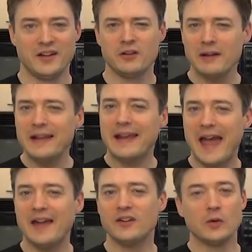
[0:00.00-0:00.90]
You really
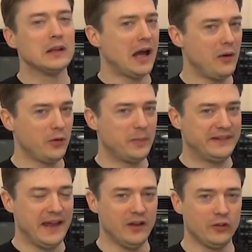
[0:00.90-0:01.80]
can do a lot with
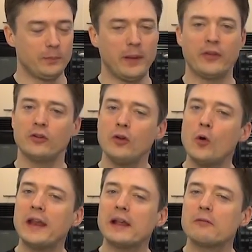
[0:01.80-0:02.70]
potatoes, but there's no
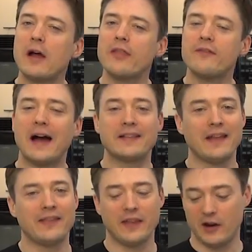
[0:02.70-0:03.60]
getting around the fact
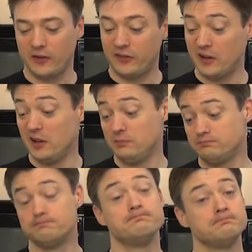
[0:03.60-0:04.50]
that they're
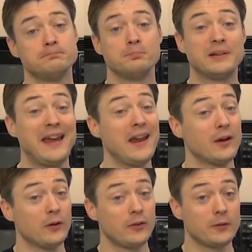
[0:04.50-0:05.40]
still
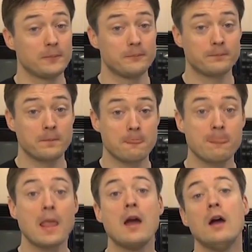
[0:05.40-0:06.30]
potatoes.
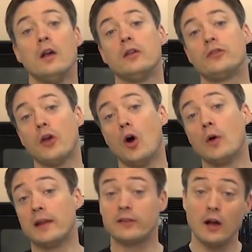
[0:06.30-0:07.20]

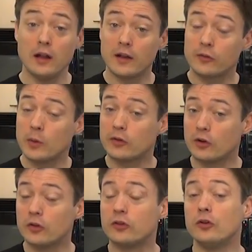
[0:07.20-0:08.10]
So in solace, we
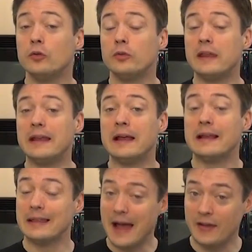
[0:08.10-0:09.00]
turn to the
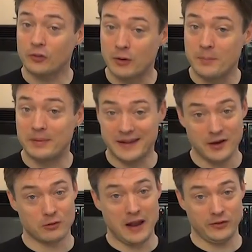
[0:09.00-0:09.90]
last great
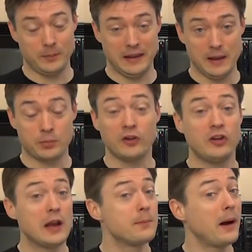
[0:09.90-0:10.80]
potato recipe,
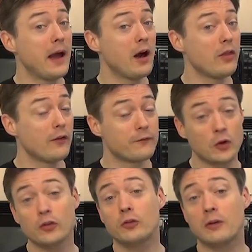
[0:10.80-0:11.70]
appreciated by the
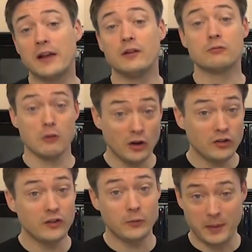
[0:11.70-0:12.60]
first great
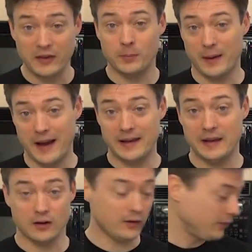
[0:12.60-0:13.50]
Russian space
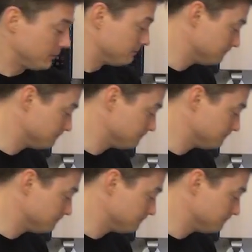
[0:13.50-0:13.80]
pioneers.